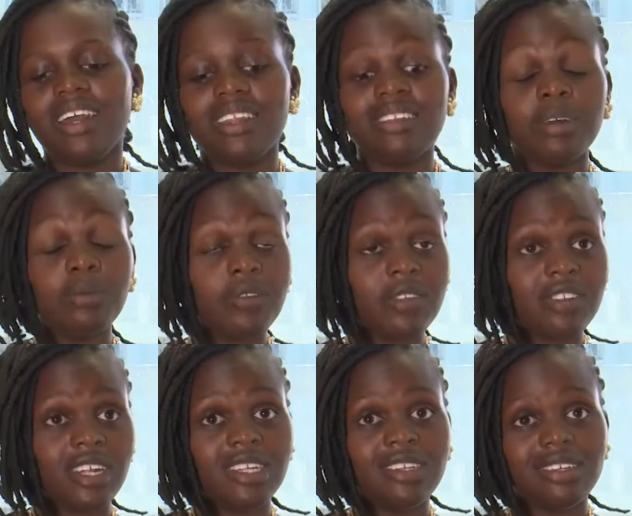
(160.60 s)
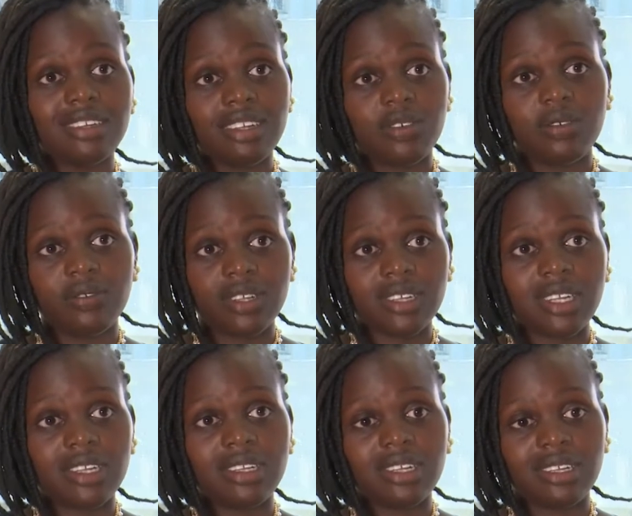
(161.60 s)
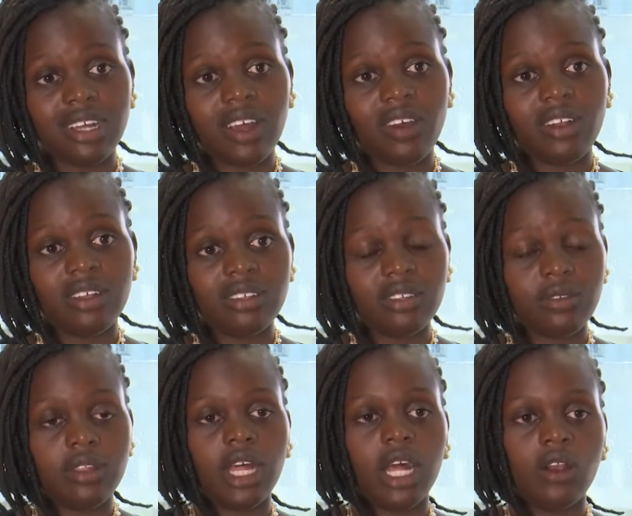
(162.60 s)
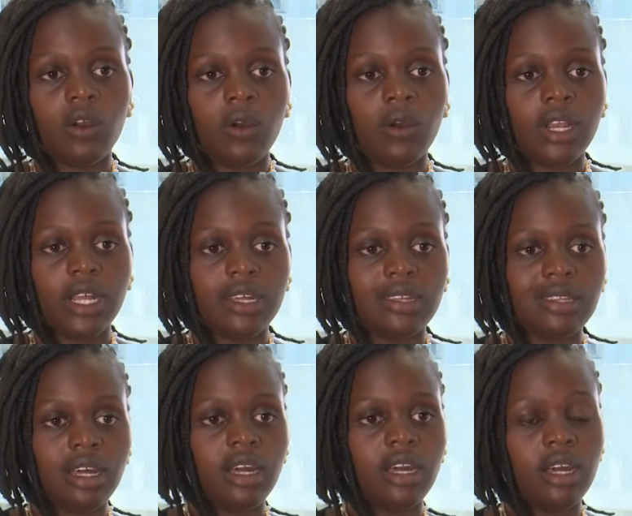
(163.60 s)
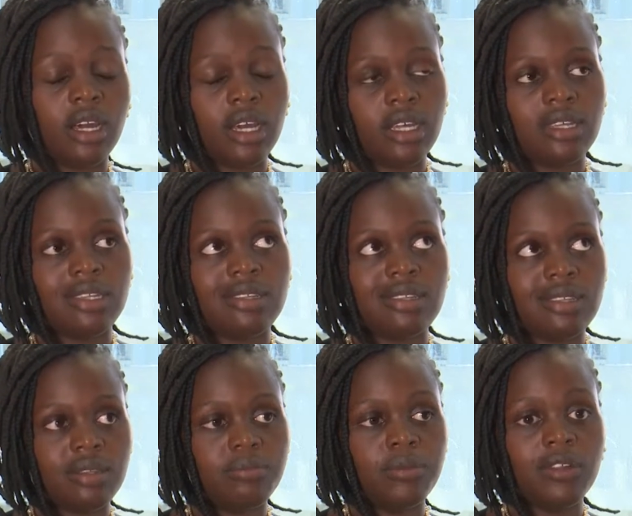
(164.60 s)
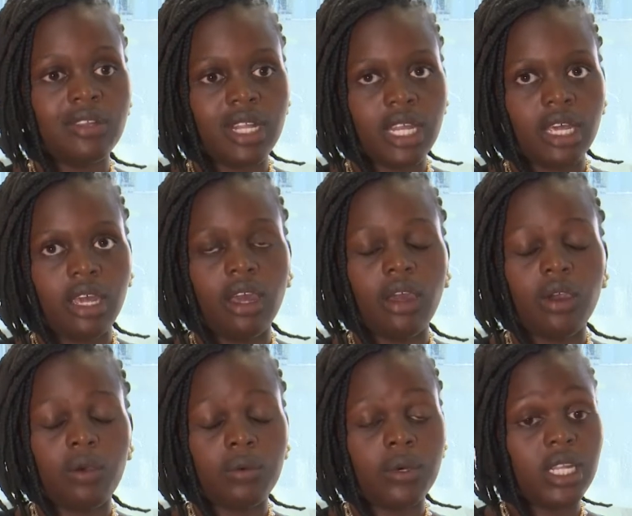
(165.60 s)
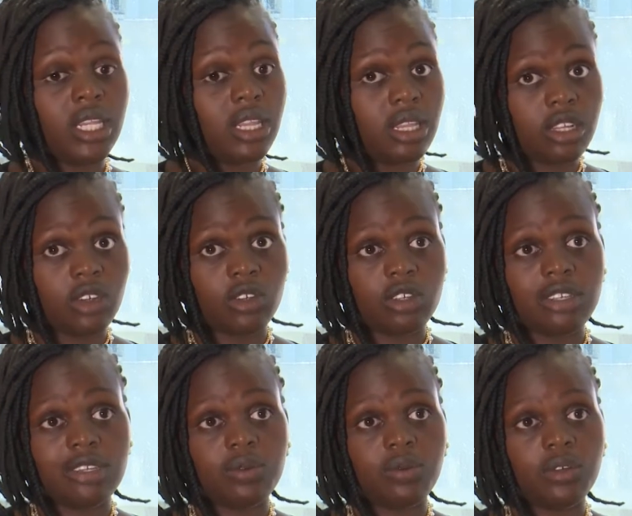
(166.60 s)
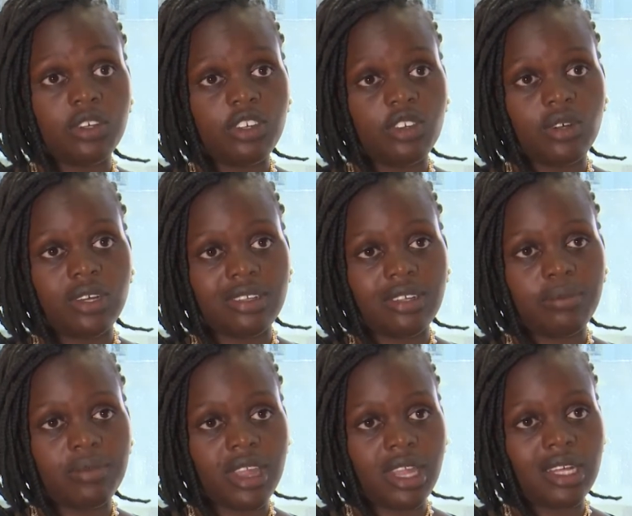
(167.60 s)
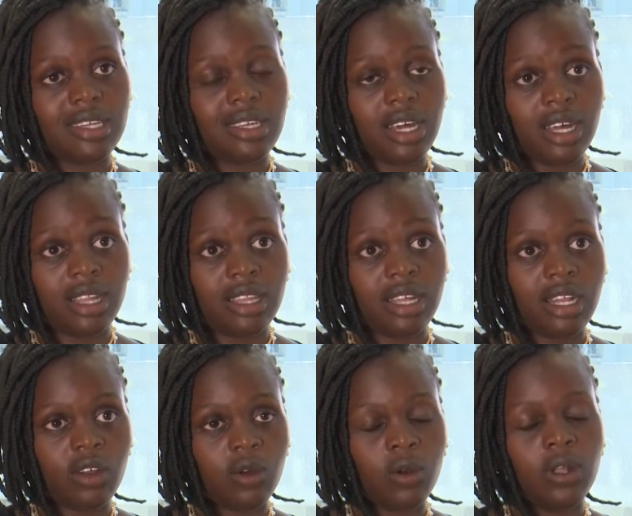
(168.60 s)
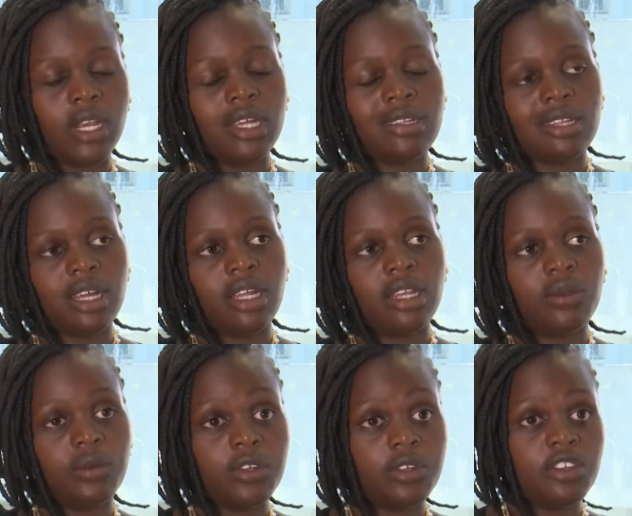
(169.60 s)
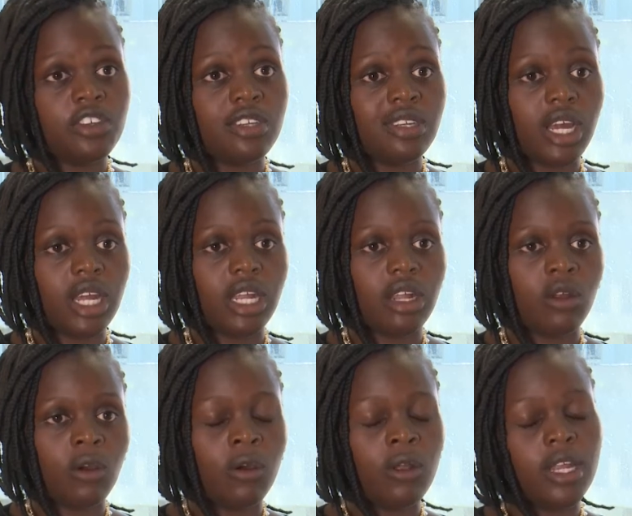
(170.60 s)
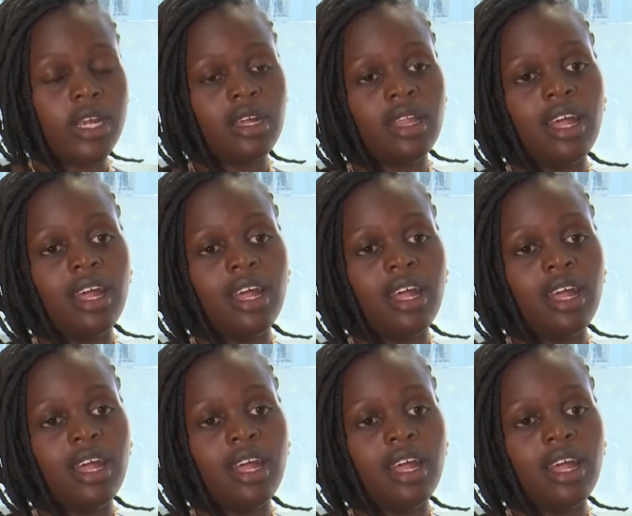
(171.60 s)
Some of the challenges that we face as a psychologist with the alcoholics, it's mostly, one, they don't want to accept that they're alcoholics, and when you're treating an alcoholic,